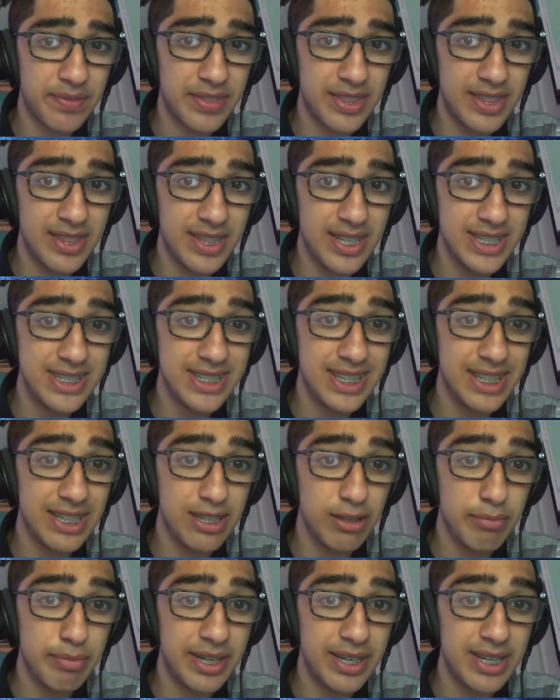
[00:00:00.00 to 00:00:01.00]
this is a
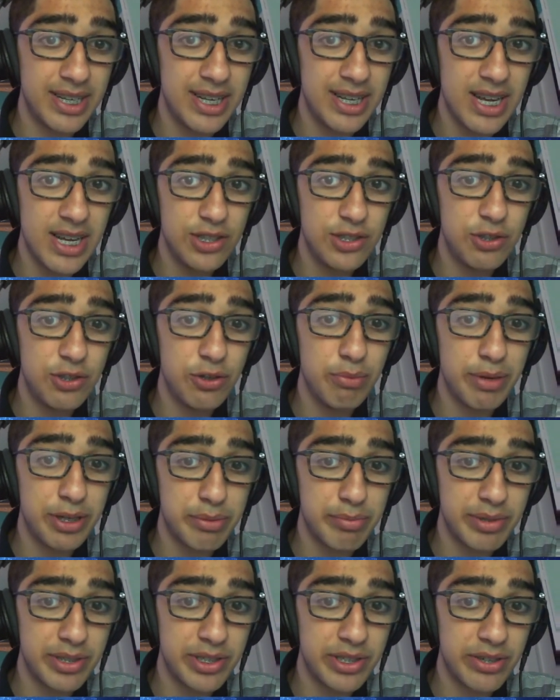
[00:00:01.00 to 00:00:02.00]
little bit too
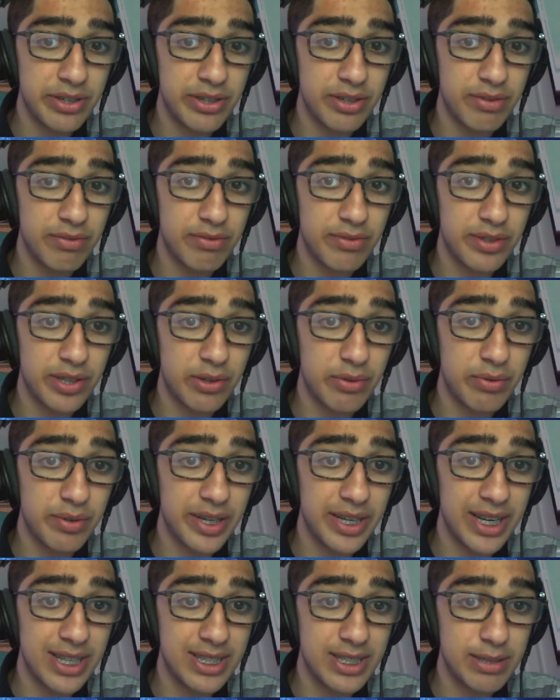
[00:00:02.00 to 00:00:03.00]
much material for the
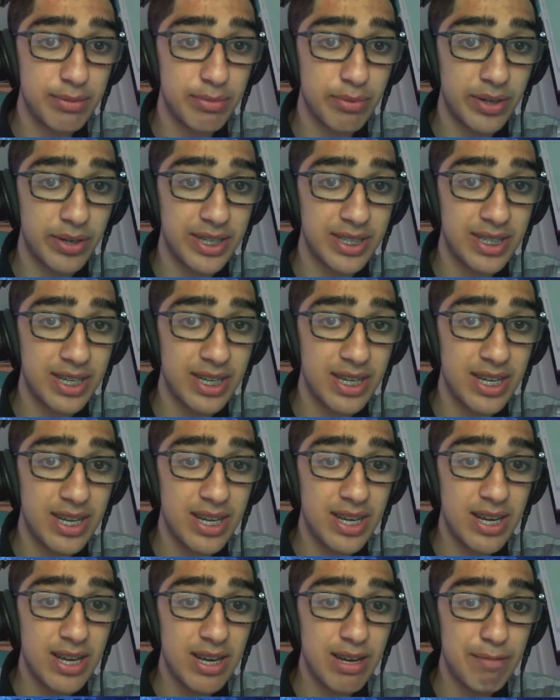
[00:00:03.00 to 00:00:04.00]
queen at this point.
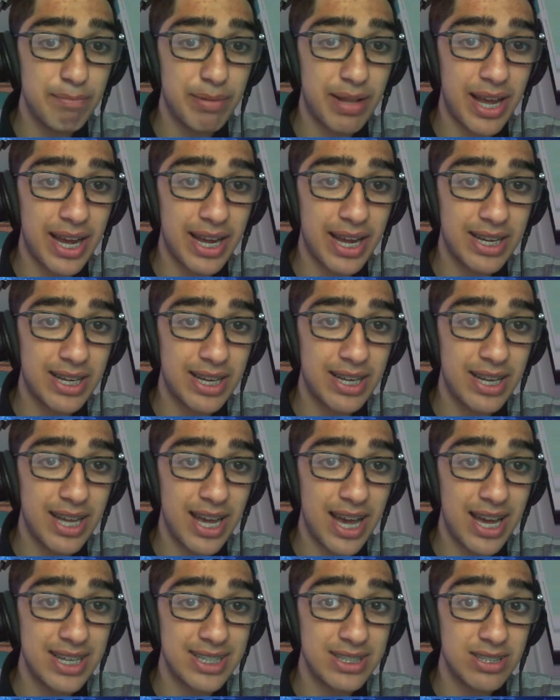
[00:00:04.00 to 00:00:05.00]
Black
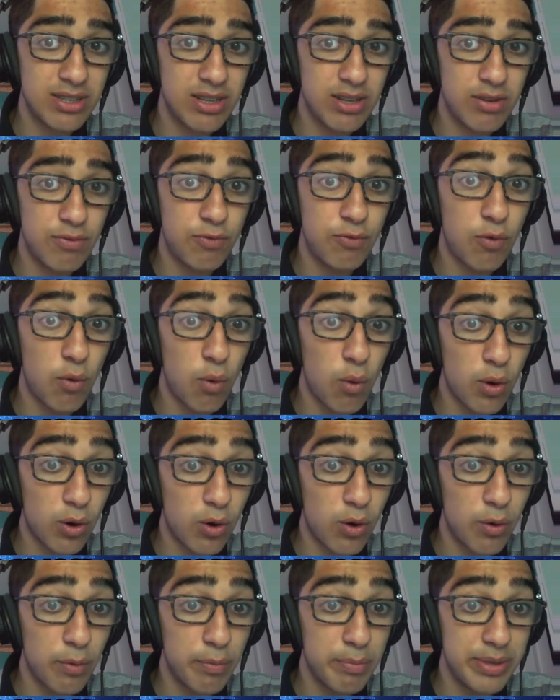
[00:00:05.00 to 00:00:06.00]
has 4
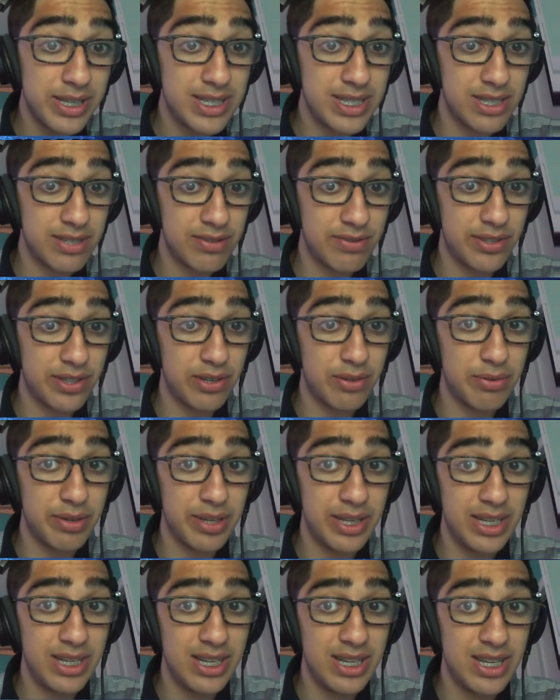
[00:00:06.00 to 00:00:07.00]
whole pieces for the
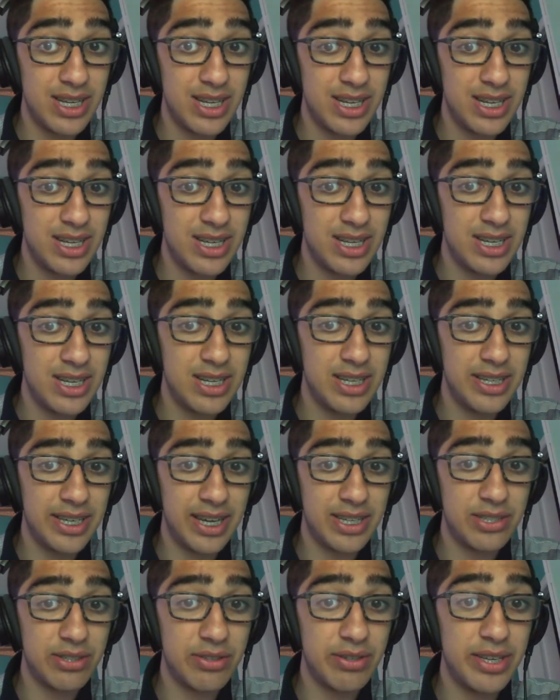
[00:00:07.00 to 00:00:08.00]
queen.
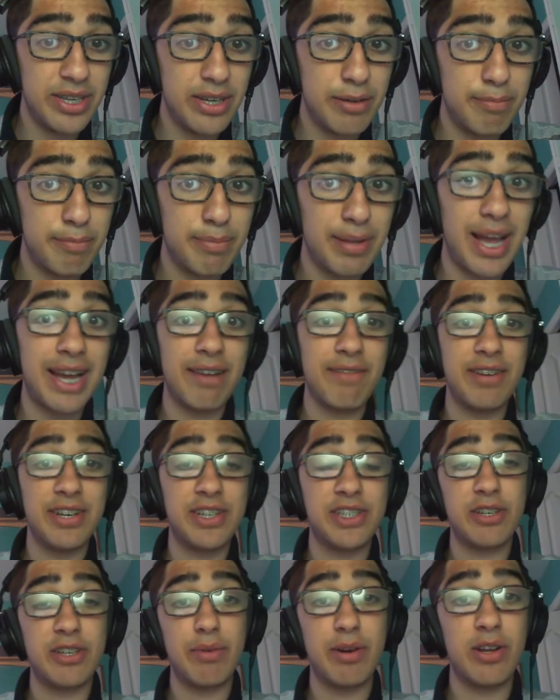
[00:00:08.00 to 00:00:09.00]
Yeah, so here black
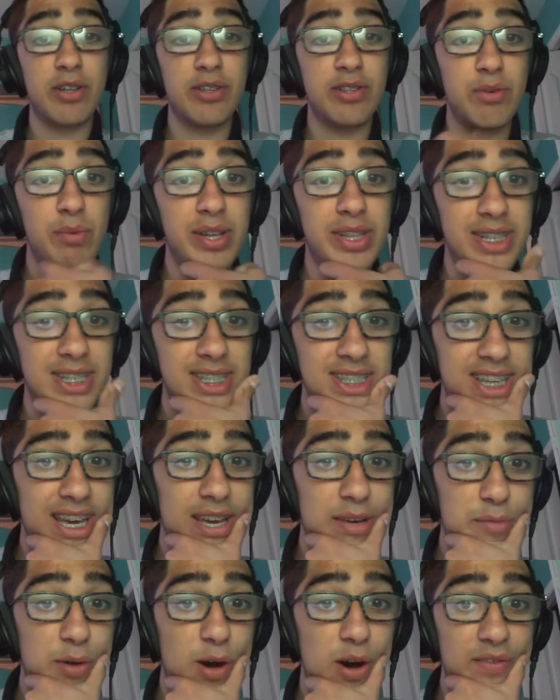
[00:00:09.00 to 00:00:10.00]
eventually went on to win this
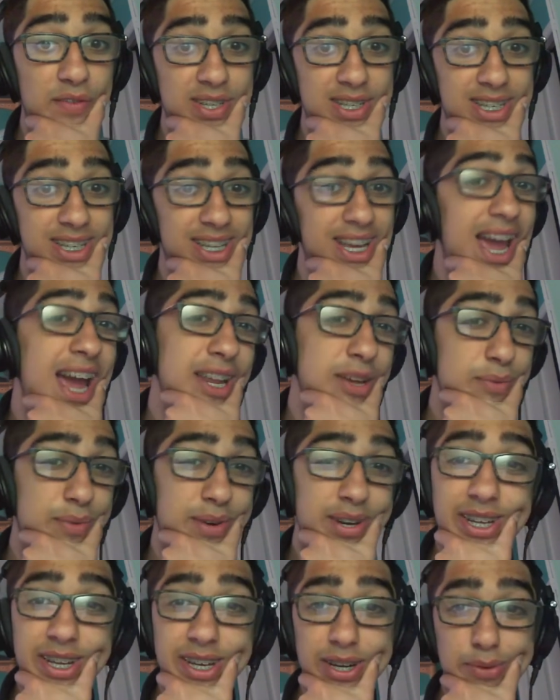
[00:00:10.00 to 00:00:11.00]
game. Obviously,
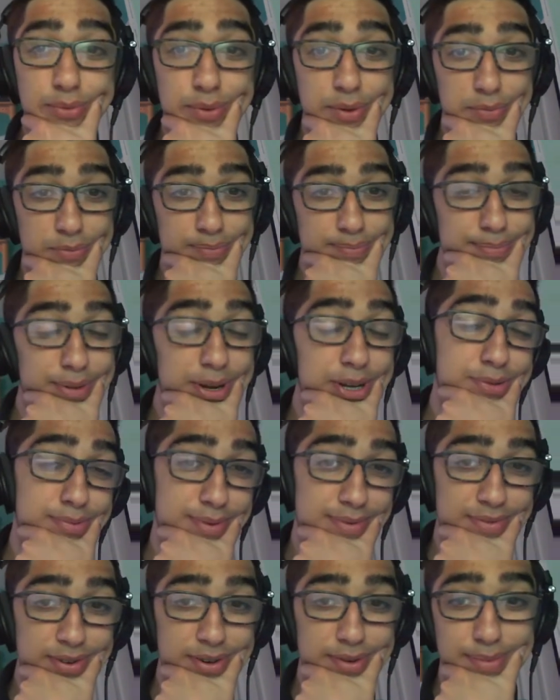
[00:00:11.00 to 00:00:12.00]
anyone here would much
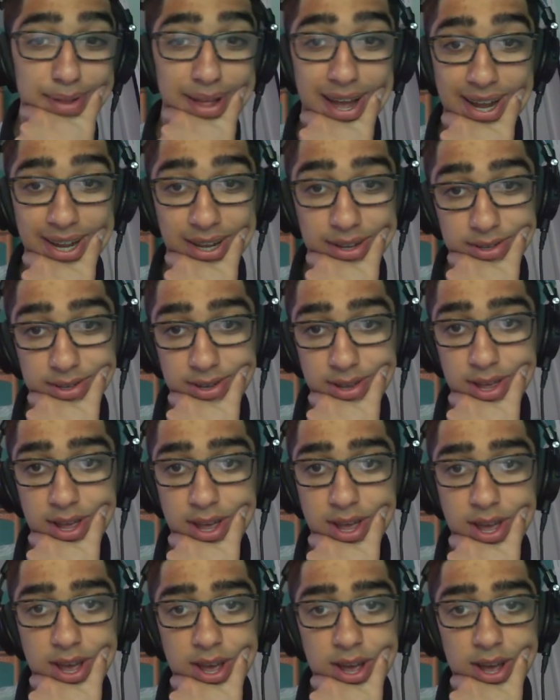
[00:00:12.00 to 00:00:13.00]
prefer black.
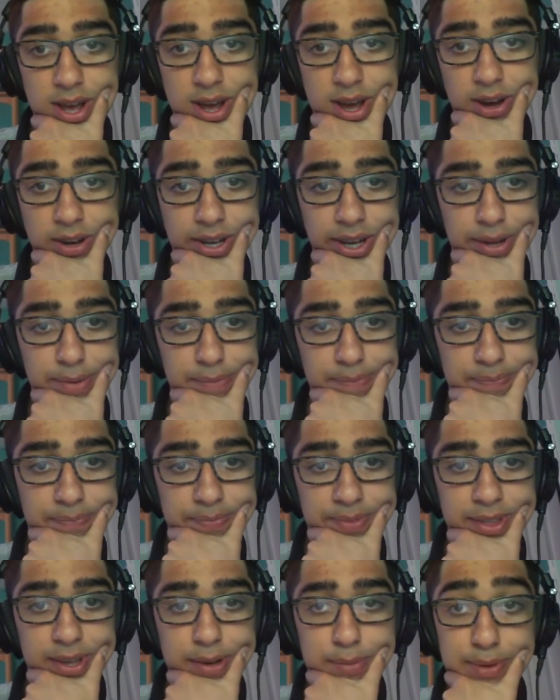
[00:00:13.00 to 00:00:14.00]
Okay,
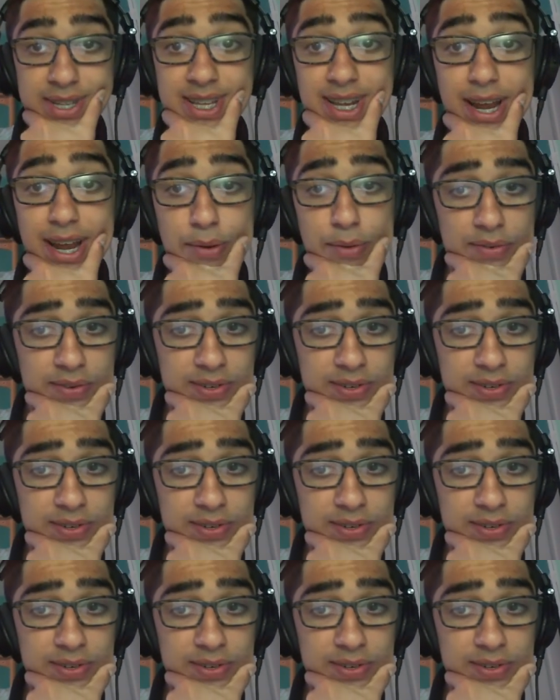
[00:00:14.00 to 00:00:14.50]
but instead I went for